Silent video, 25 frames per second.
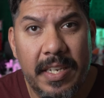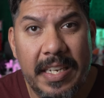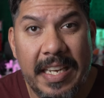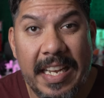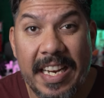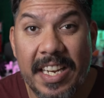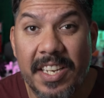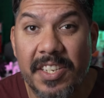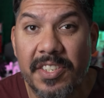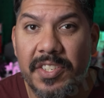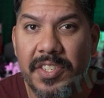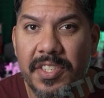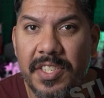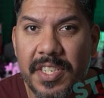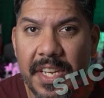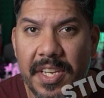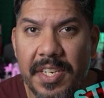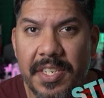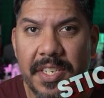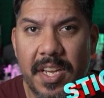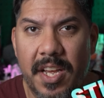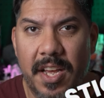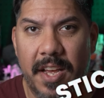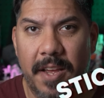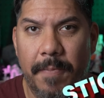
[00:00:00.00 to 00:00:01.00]
getting stick
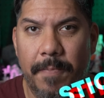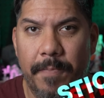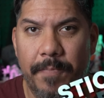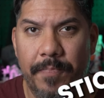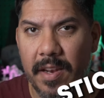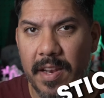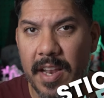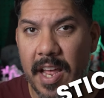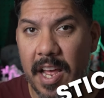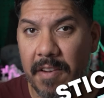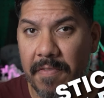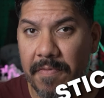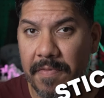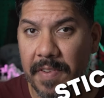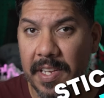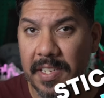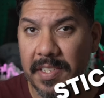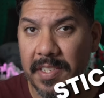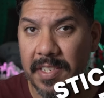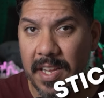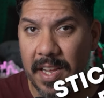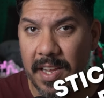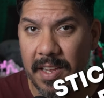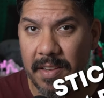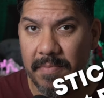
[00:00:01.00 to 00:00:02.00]
time, not
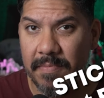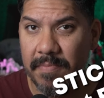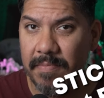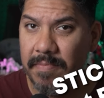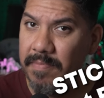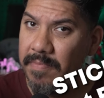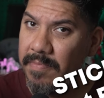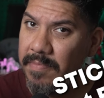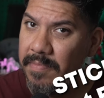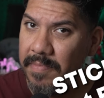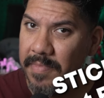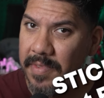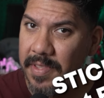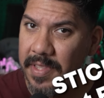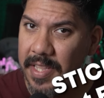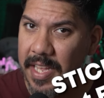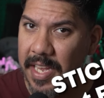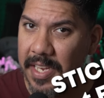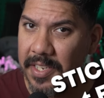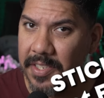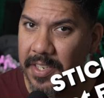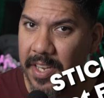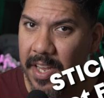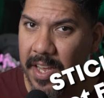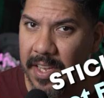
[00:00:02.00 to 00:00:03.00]
fix time.
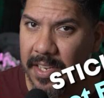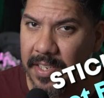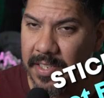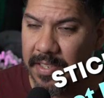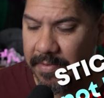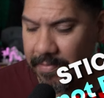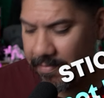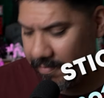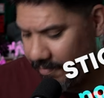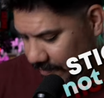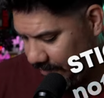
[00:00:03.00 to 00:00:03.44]
Thanks, guys.